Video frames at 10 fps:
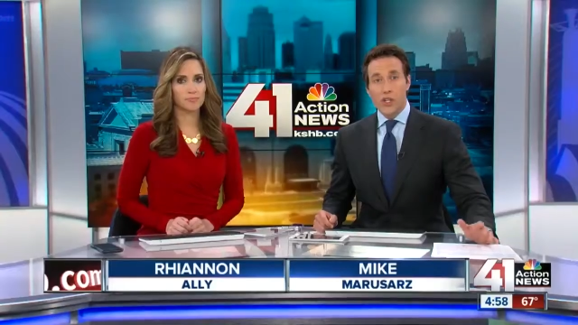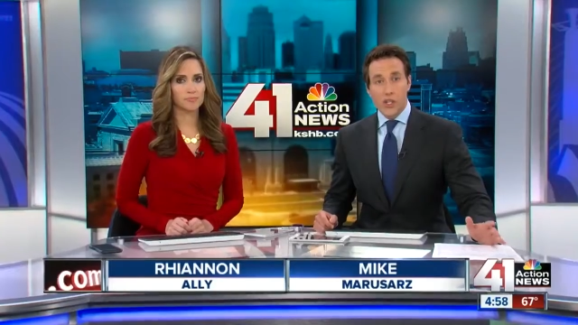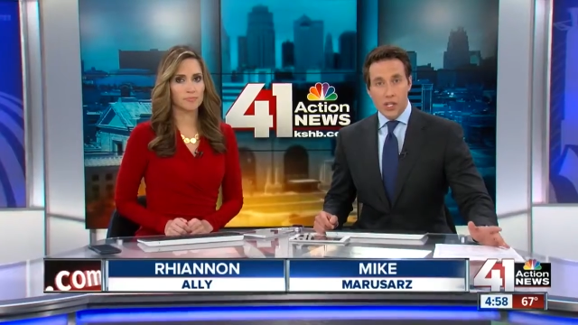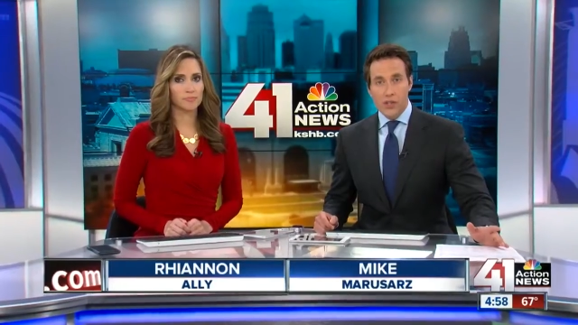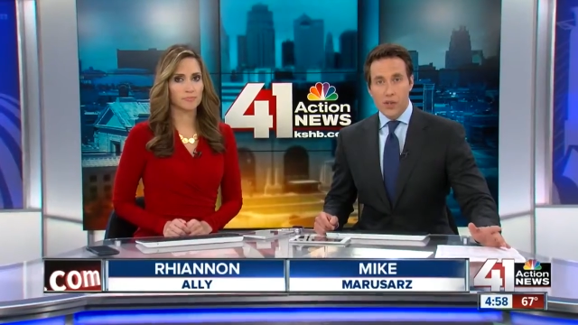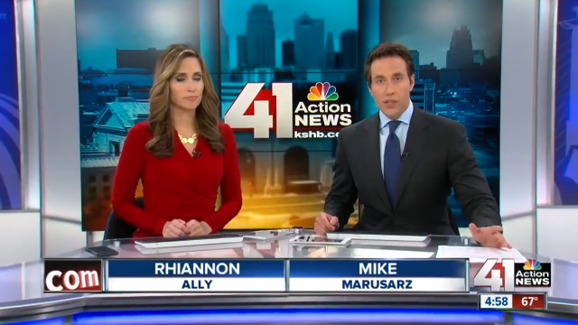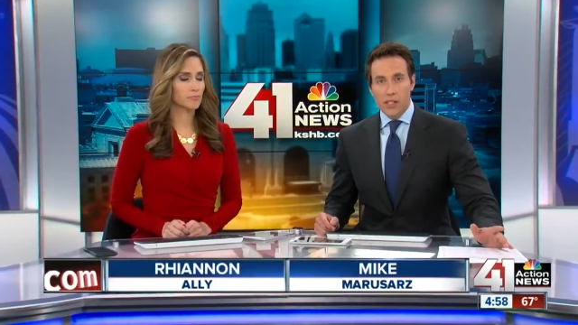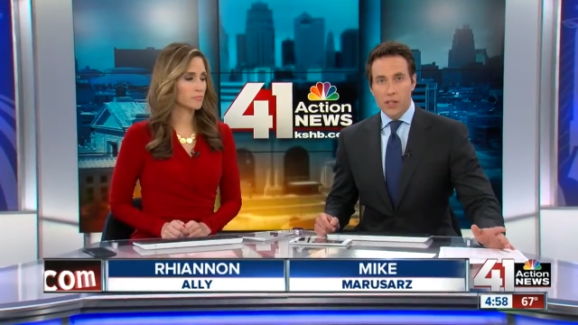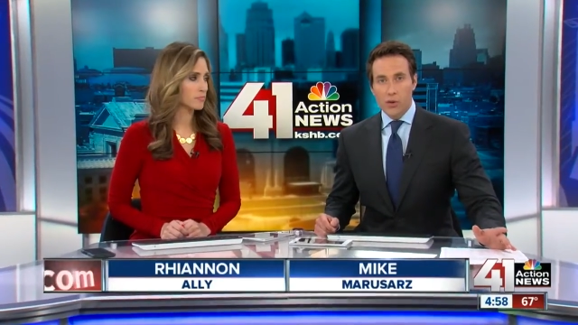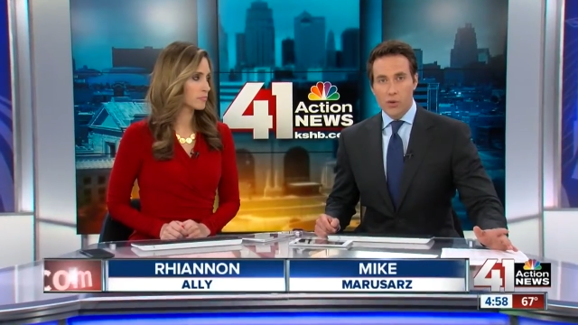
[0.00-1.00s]
Speaker 1: We just
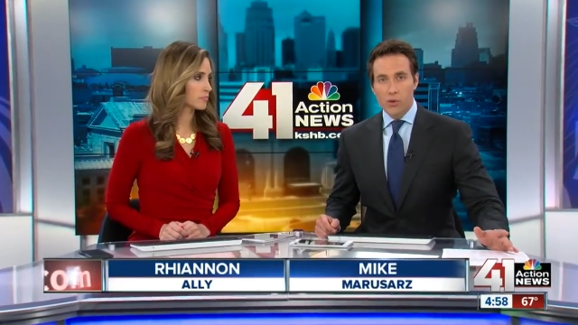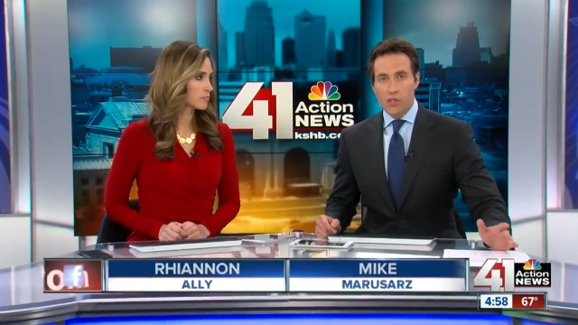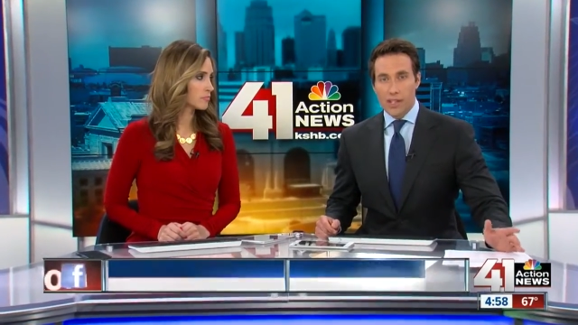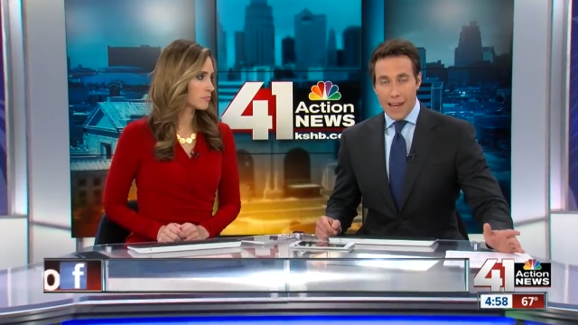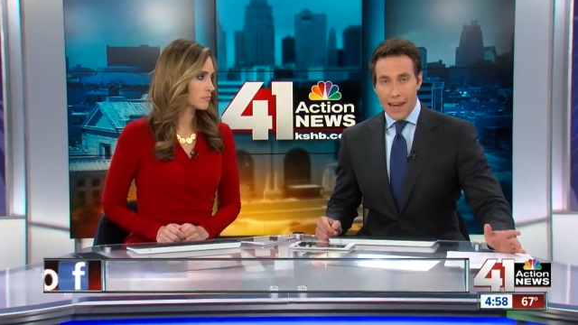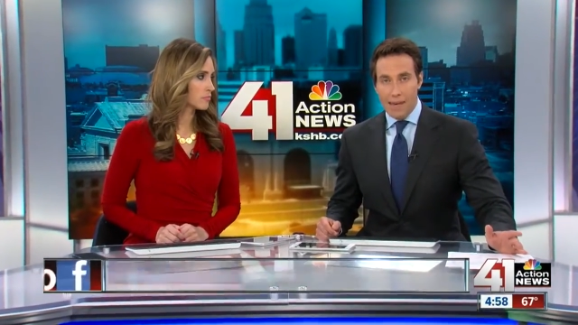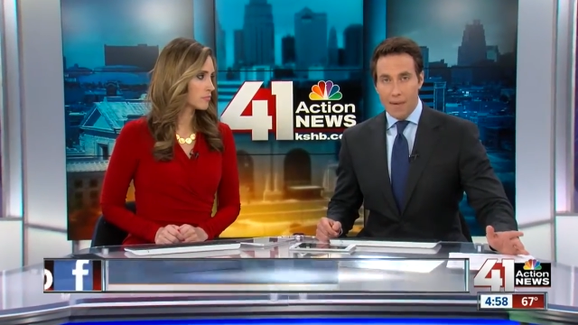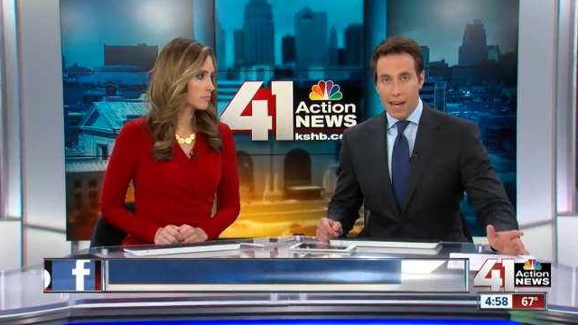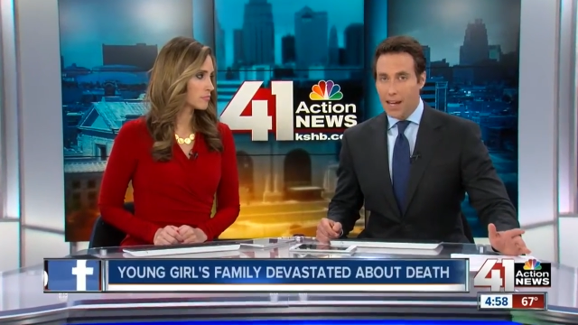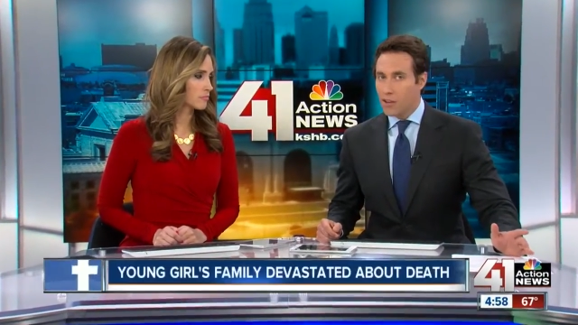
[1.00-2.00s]
learned the little girl's
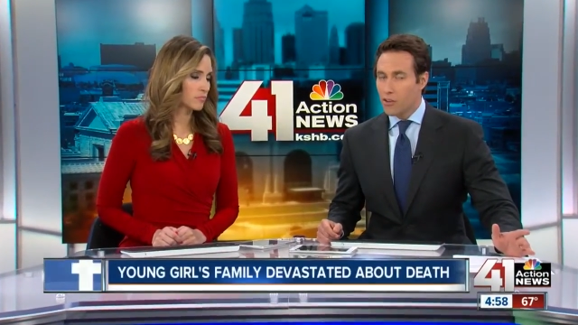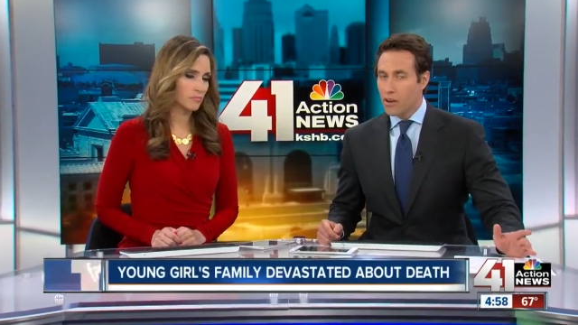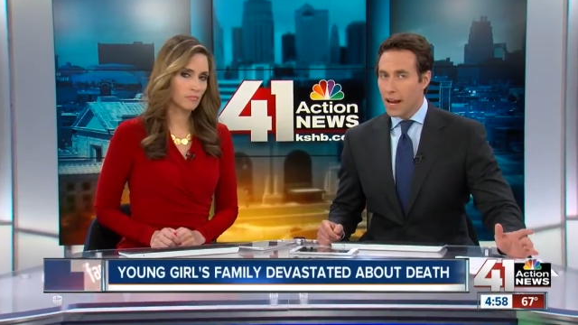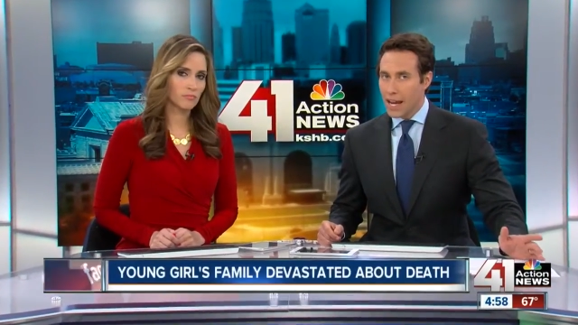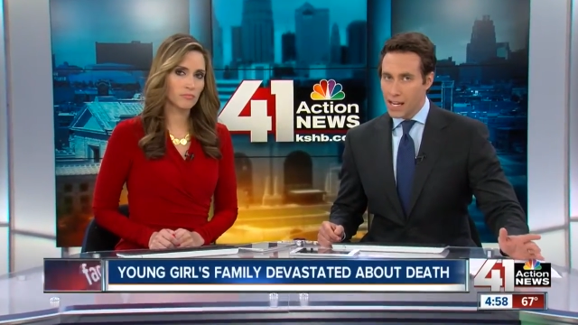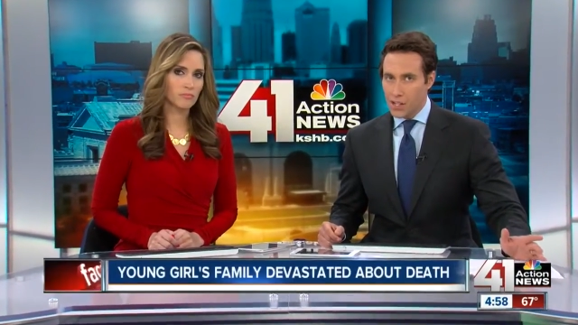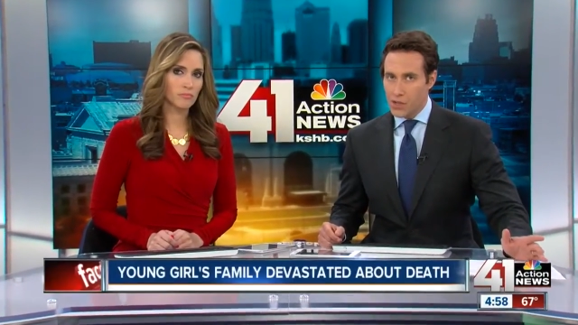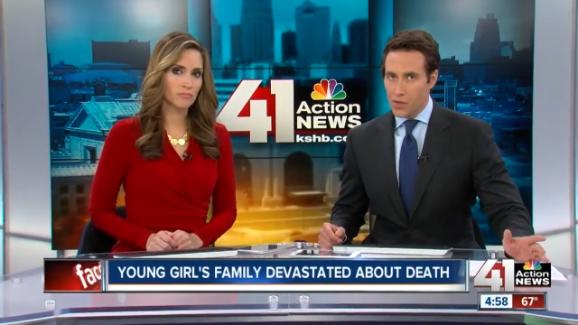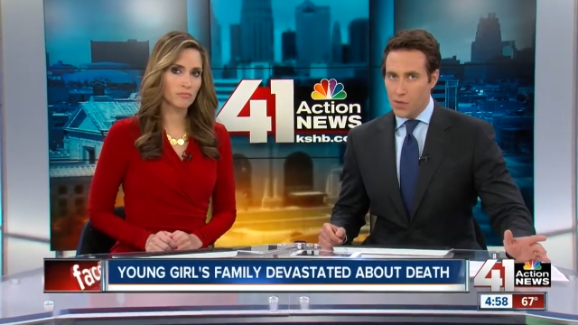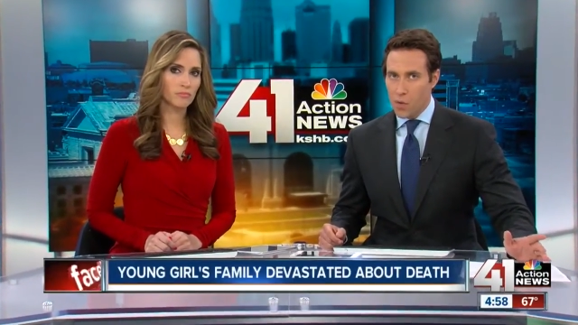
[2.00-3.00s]
name and her
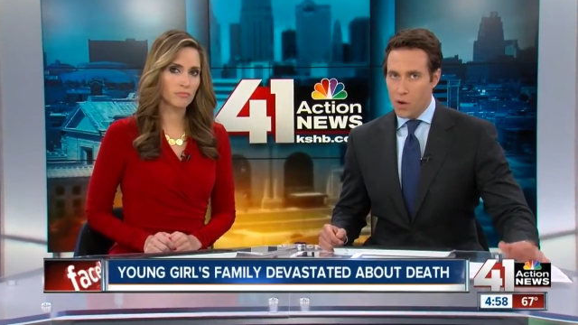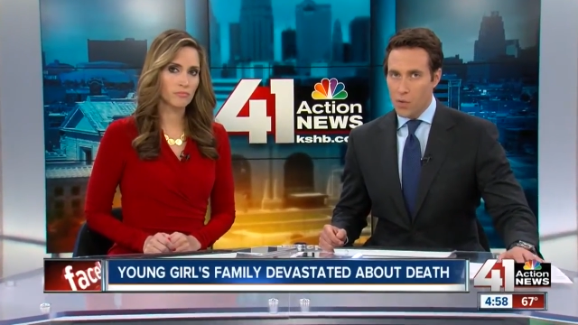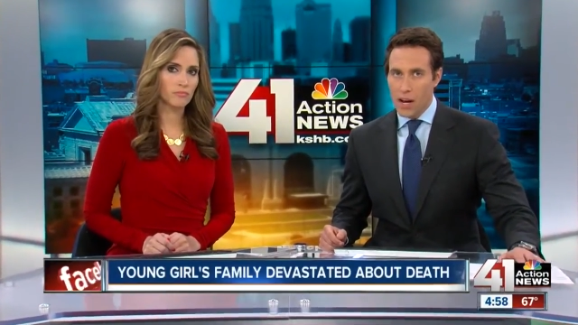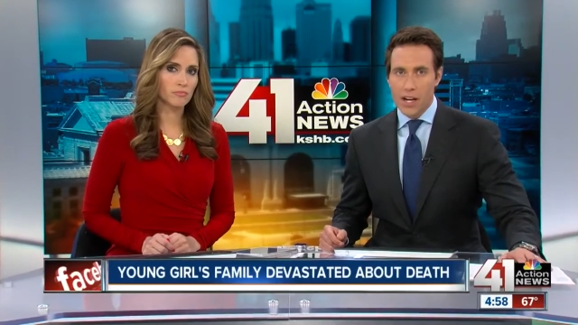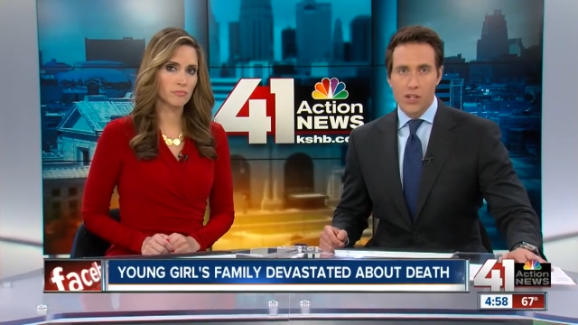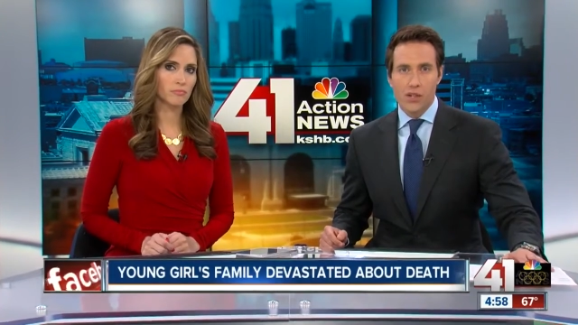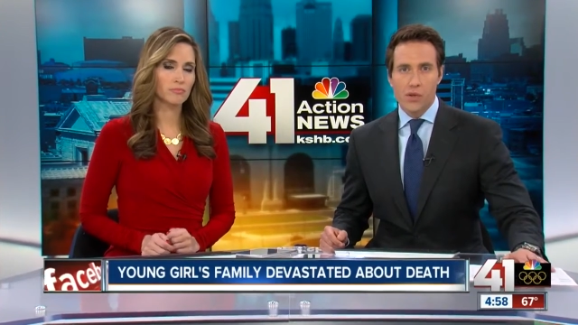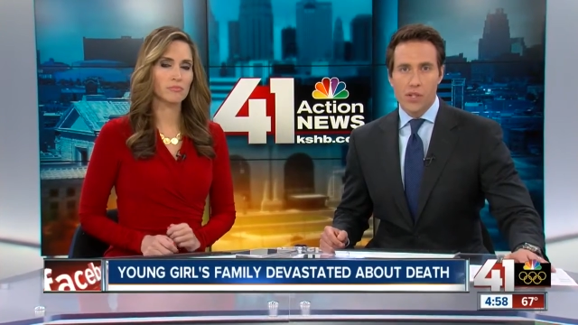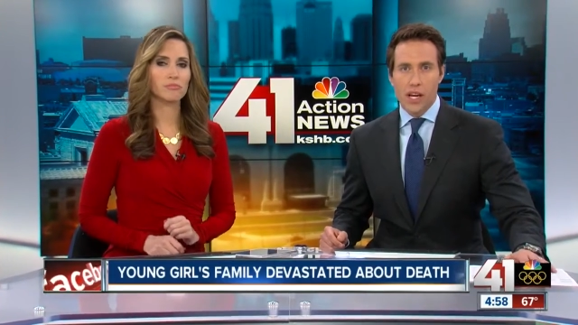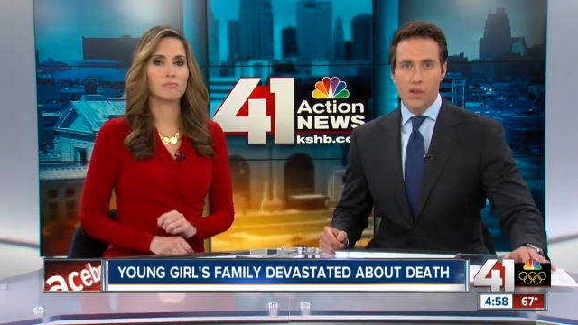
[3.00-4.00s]
age. 41
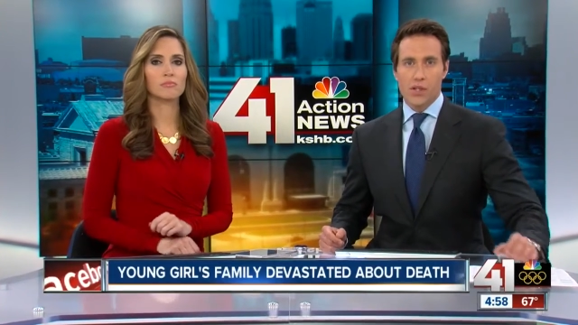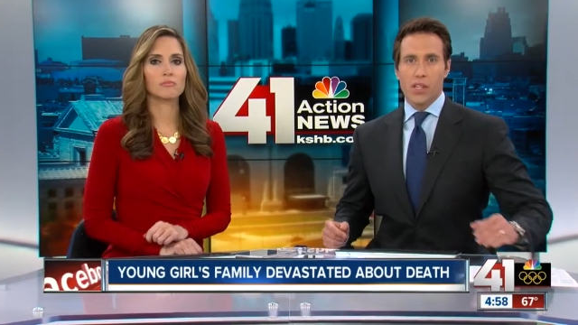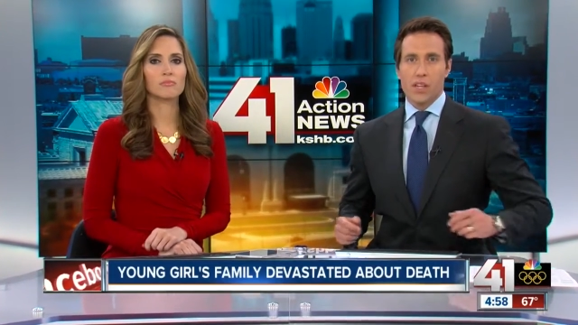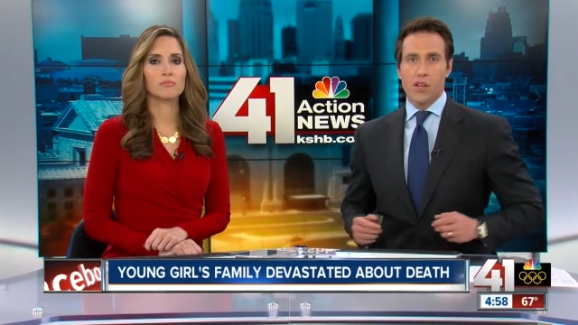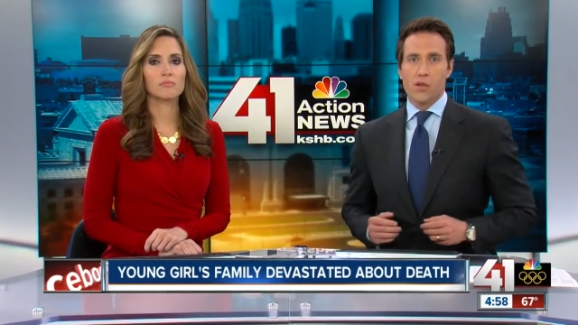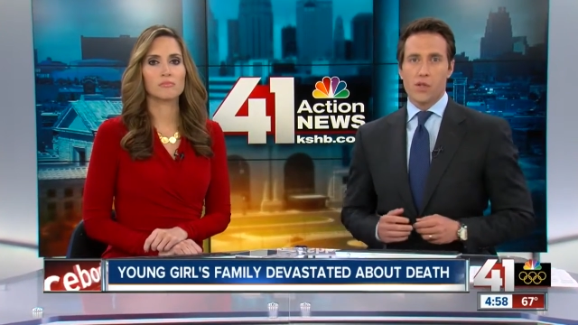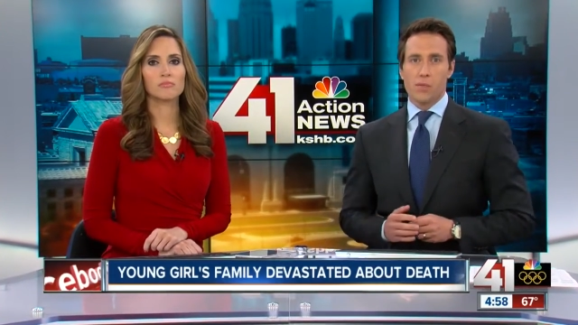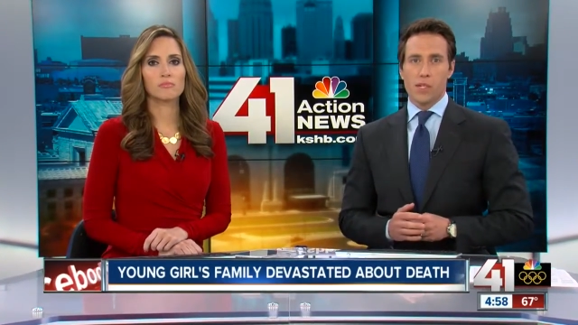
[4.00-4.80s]
Action News anchor Cynthia Newsome